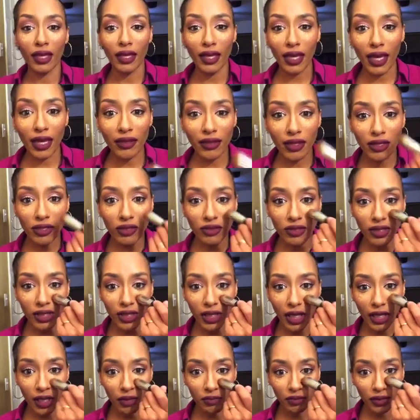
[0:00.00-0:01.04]
And then you just
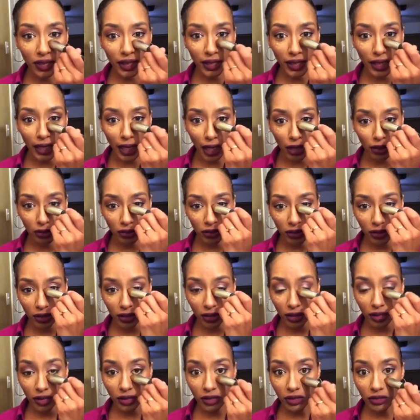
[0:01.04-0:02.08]
kind of blend it out.
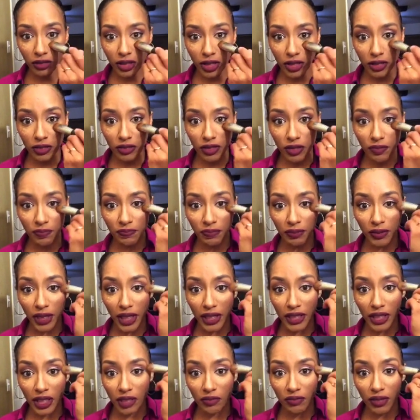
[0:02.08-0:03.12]
You can use a
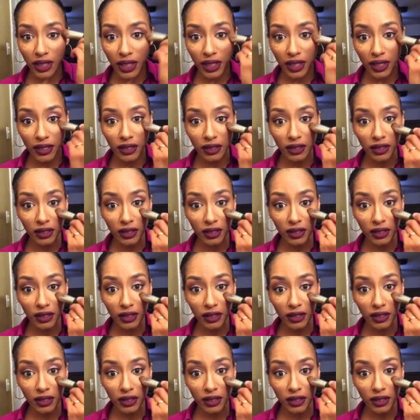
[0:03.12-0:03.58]
blending bud.